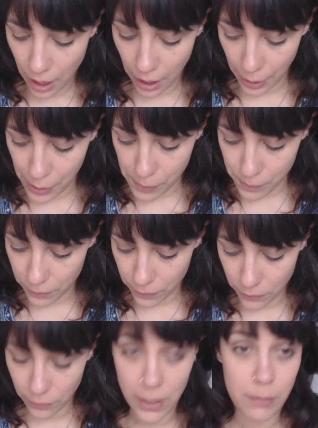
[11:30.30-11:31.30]

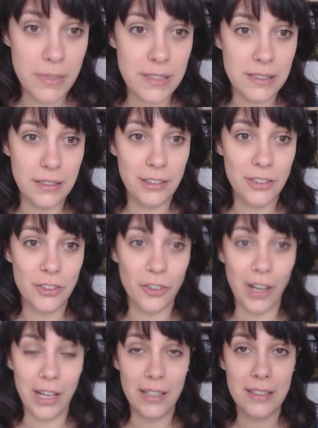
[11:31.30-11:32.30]
Vitamin C is
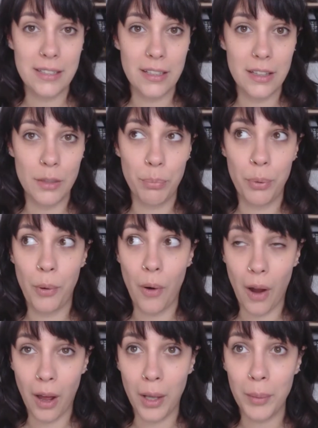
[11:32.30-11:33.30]
great. The
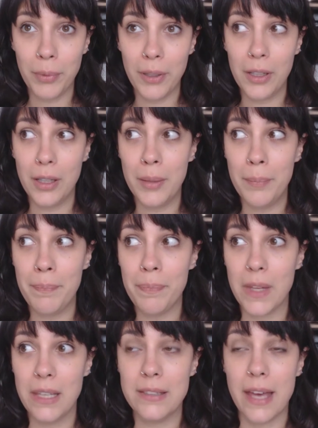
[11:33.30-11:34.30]

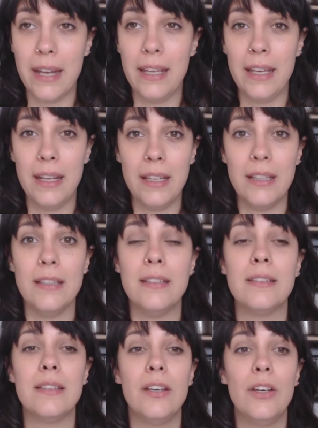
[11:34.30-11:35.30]
problem is that it
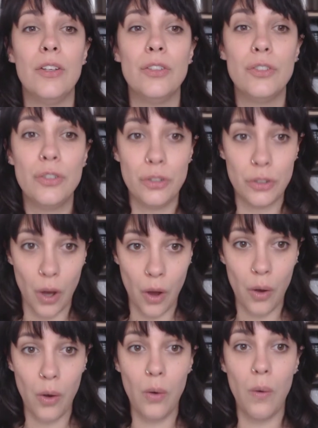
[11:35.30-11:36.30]
is
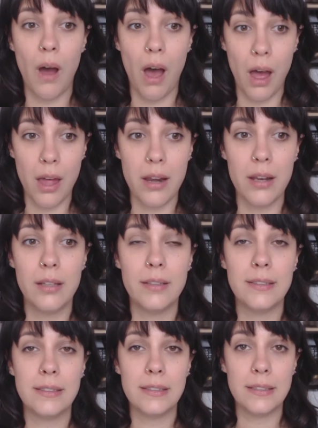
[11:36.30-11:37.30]
so
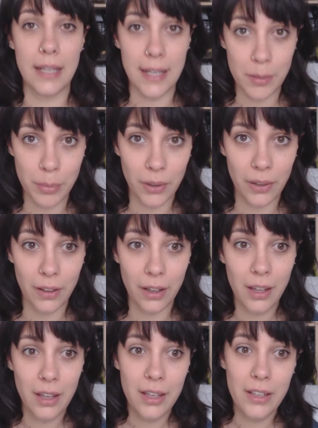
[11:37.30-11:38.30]

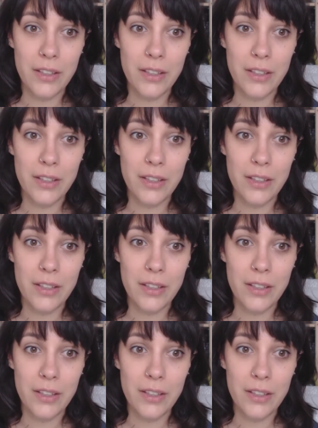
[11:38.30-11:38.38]
unstable.